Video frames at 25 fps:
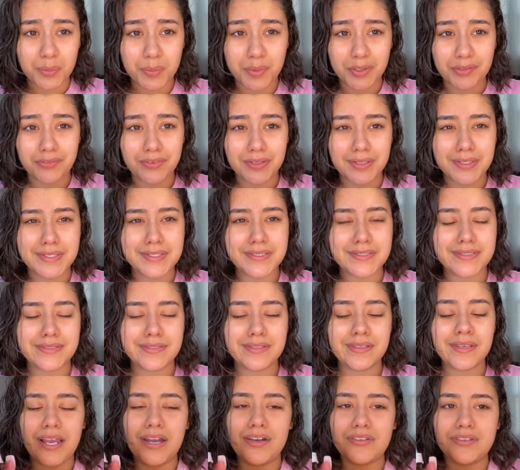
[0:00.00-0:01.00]
my face.
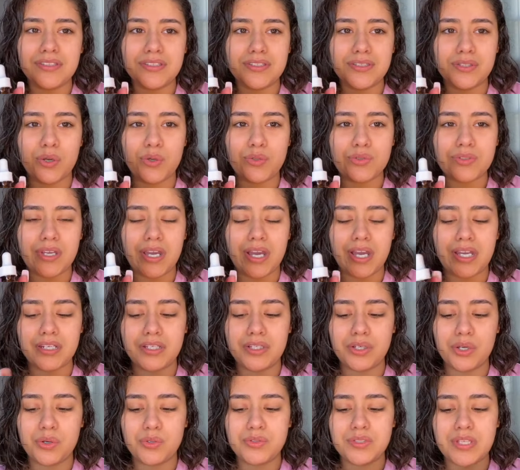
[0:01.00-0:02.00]
How this goes on, it
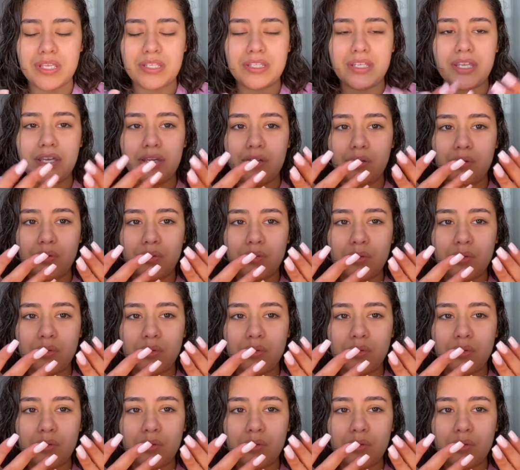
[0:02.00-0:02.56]
goes on like